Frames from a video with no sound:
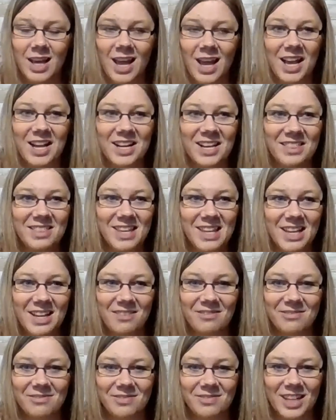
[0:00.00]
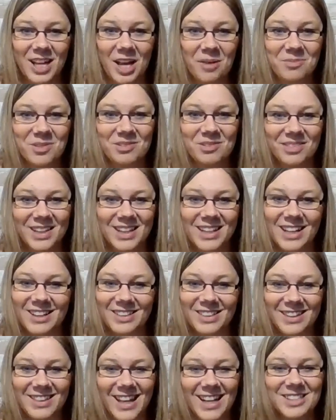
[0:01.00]
And I think I've come to find
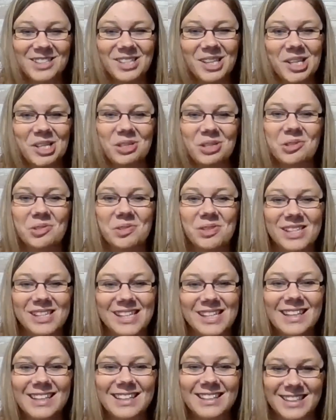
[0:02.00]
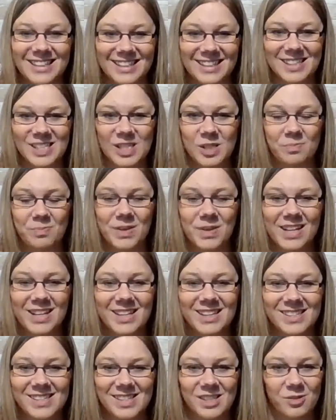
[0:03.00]
out that that's a uniqueness,
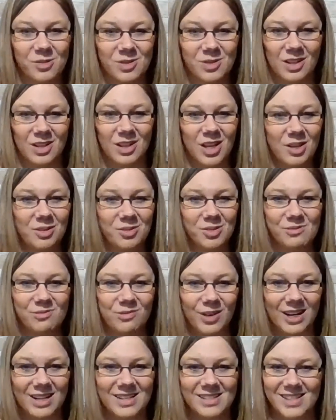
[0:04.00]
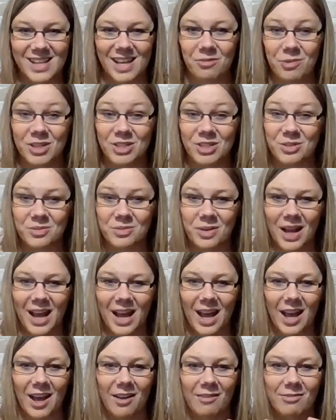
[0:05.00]
because those close friends that we do
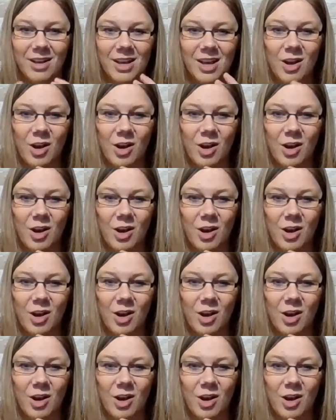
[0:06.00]
have